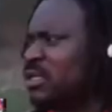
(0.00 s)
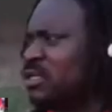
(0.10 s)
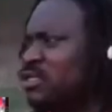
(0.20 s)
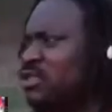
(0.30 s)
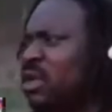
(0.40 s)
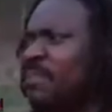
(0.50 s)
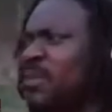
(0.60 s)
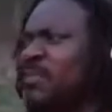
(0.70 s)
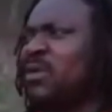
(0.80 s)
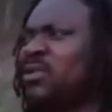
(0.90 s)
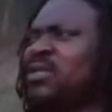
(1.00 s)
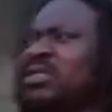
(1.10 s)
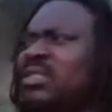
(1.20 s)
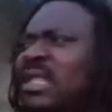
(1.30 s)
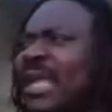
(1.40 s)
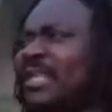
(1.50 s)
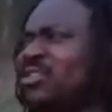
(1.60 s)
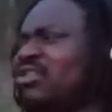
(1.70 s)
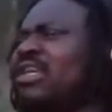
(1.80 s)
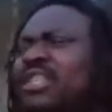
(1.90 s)
Some people don't like
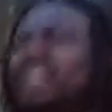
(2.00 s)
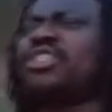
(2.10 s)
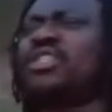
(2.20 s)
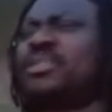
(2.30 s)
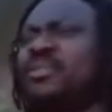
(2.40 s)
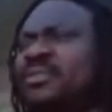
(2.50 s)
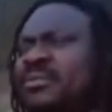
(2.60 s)
tradition.